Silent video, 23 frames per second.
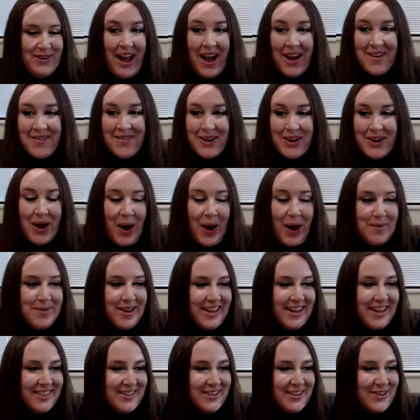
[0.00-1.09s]
have a comment
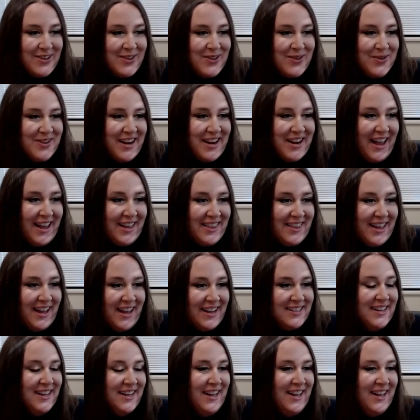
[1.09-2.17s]
in the Q&A
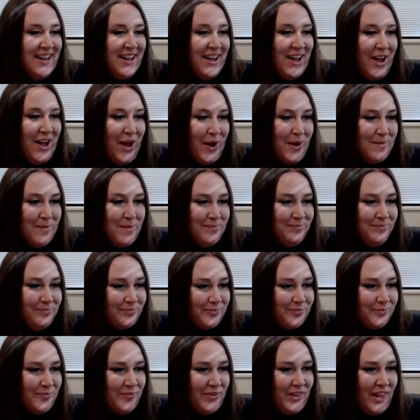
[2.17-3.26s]
that
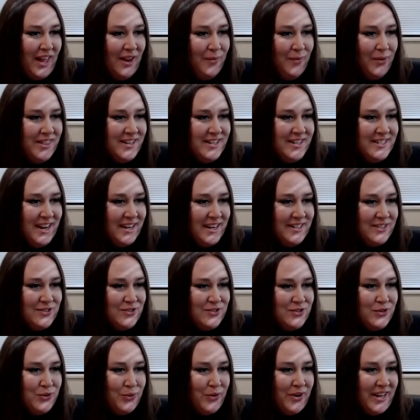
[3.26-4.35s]
one of the attendees,
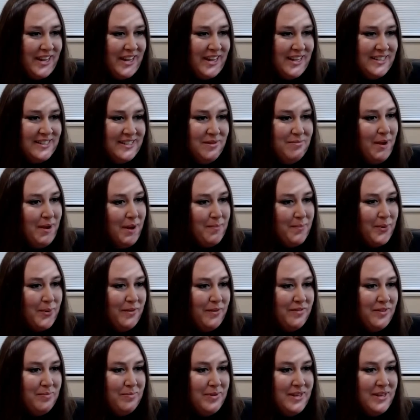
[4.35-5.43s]
Joy, is a member of
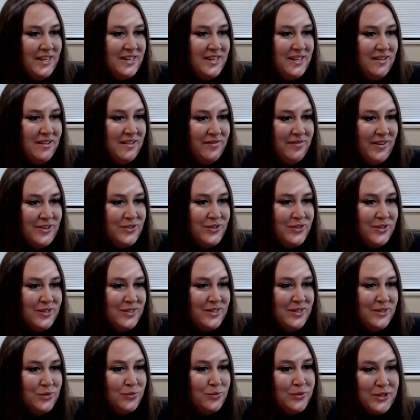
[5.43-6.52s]
the PD Avengers
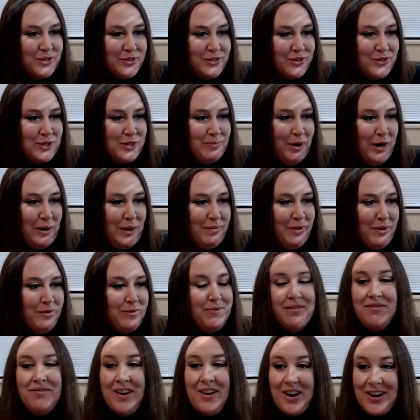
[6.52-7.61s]
in the research department, would be
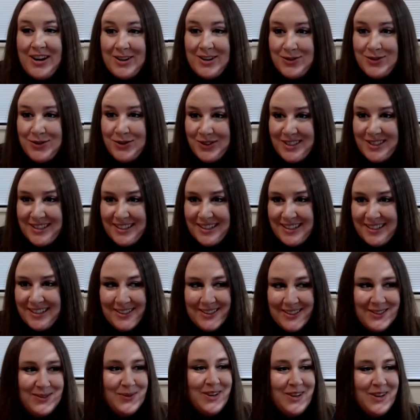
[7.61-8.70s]
very interested in
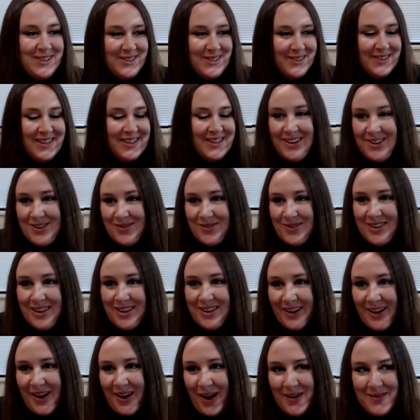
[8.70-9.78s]
this work. So thank you for
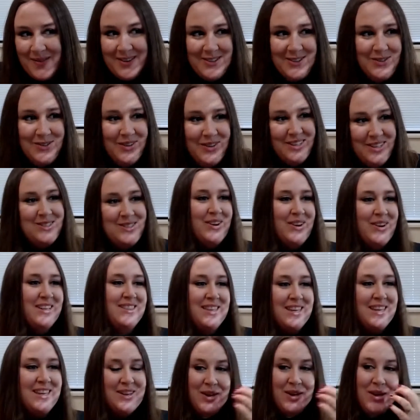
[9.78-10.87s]
that comment, Joy. So I
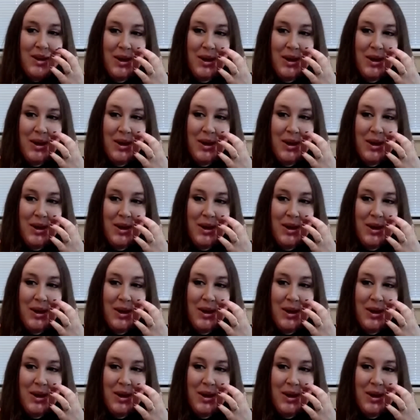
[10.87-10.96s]
think